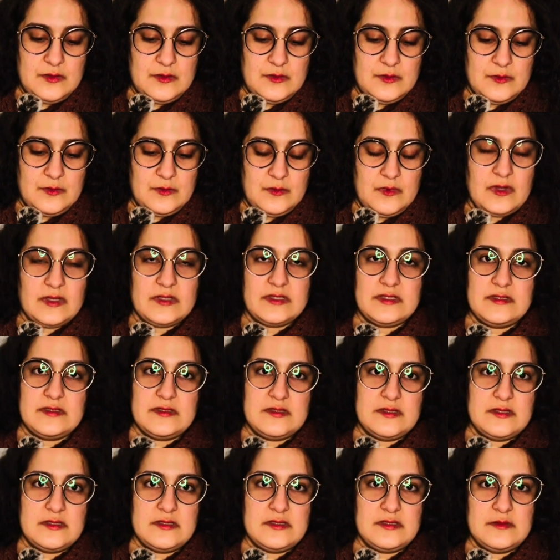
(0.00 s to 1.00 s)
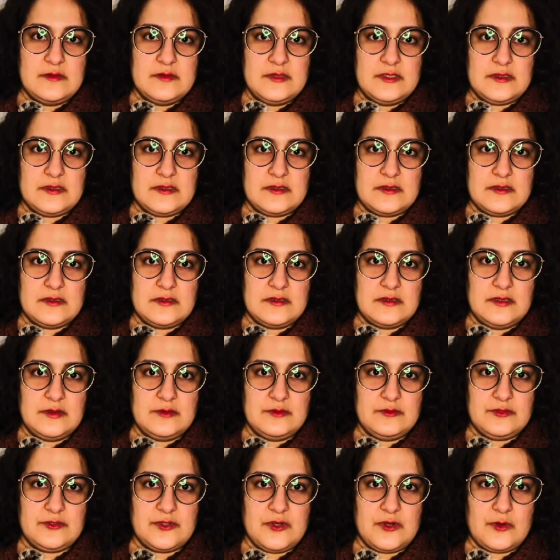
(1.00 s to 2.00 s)
1 centimeter
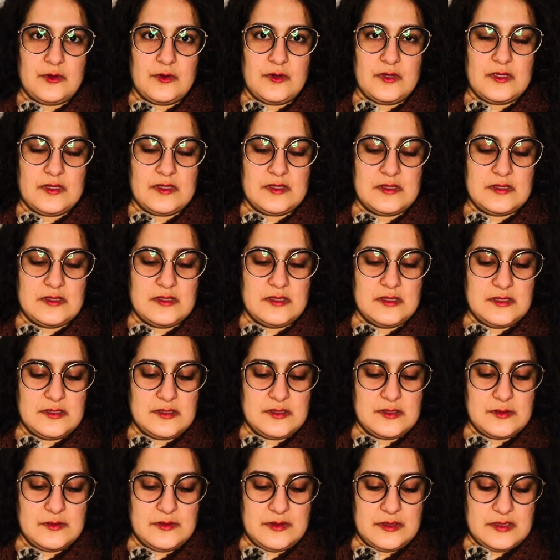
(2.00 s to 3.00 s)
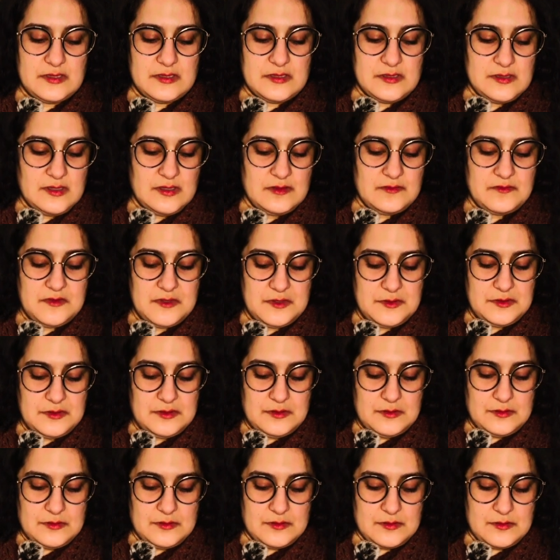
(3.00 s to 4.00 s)
in progress, so it is not very
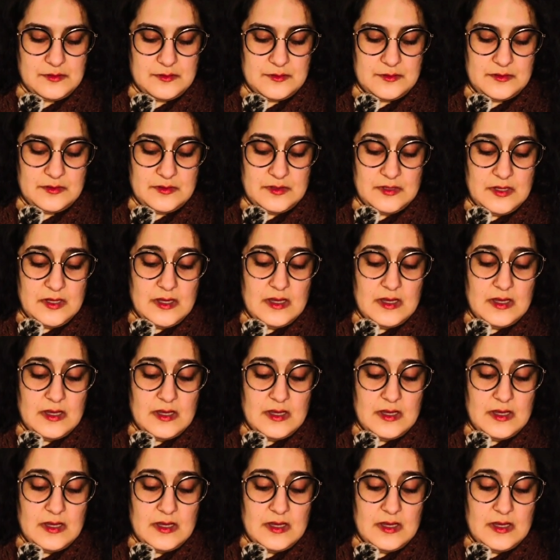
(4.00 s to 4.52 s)
noticeable.